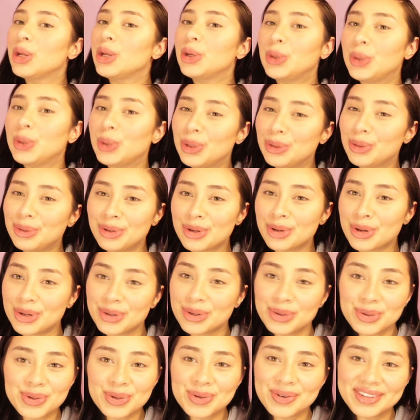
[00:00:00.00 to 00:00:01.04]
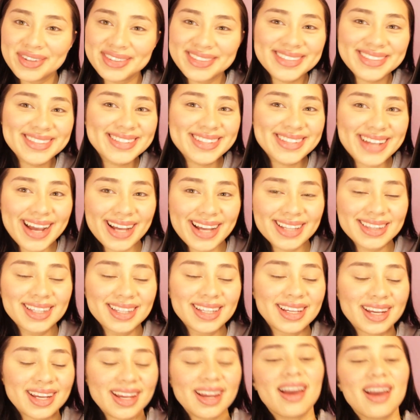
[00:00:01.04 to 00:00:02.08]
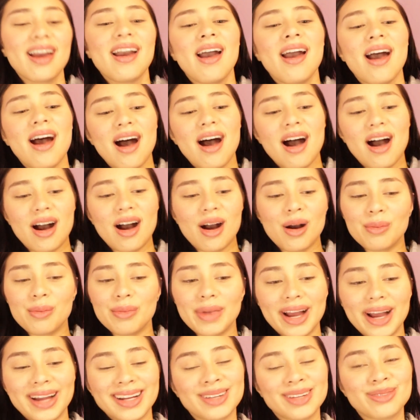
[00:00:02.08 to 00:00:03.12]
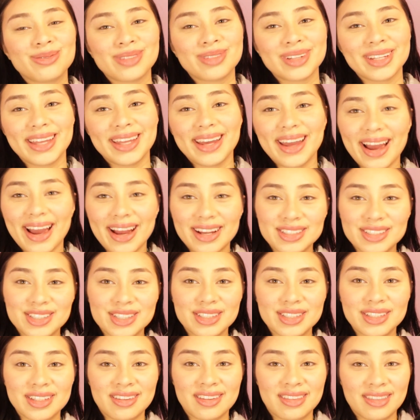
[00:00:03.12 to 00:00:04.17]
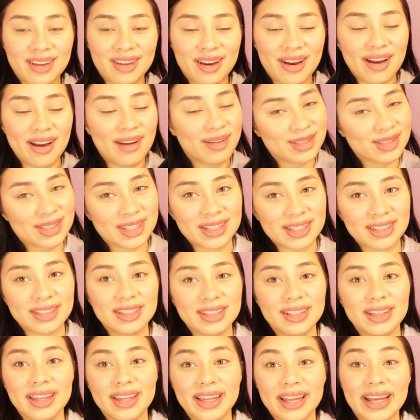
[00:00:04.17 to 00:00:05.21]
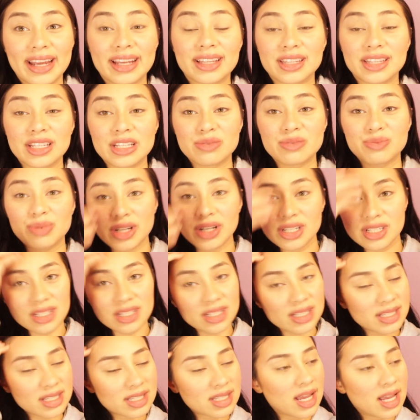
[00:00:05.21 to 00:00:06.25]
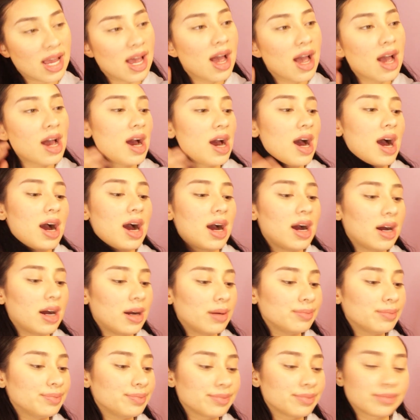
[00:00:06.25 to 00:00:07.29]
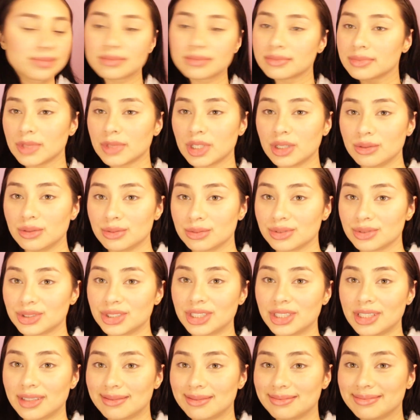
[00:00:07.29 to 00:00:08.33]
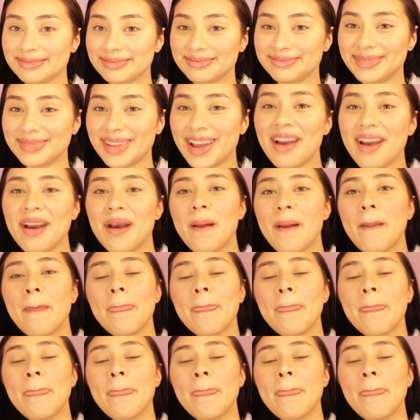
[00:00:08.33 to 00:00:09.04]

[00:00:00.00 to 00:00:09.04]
No, sadly. I really actually thought I was gonna like these brushes. Oh shit.